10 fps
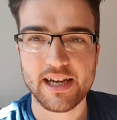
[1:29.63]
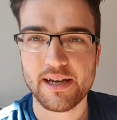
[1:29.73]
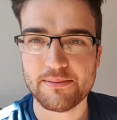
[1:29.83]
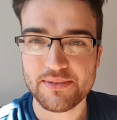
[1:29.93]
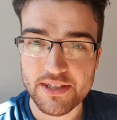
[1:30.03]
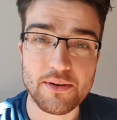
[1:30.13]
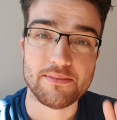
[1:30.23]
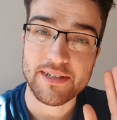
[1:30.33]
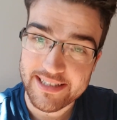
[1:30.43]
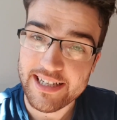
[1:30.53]
Um,
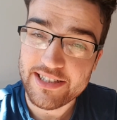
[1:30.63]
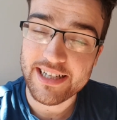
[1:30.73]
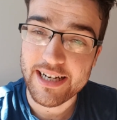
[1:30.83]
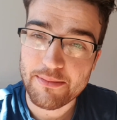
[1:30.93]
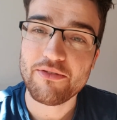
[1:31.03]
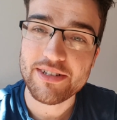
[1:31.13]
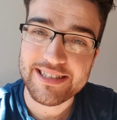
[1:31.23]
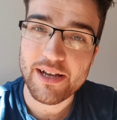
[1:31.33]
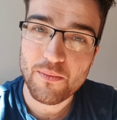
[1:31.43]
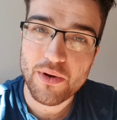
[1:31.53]
so essentially, let me run
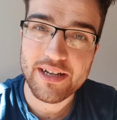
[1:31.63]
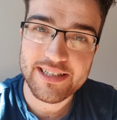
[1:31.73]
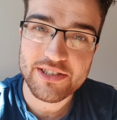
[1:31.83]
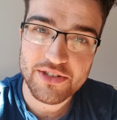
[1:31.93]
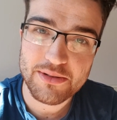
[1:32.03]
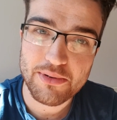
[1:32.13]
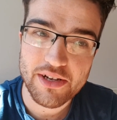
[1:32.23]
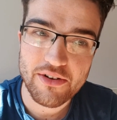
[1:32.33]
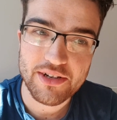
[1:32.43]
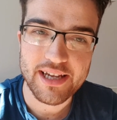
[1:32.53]
down why it's good to
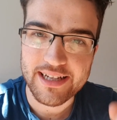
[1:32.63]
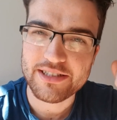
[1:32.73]
bring your own gear.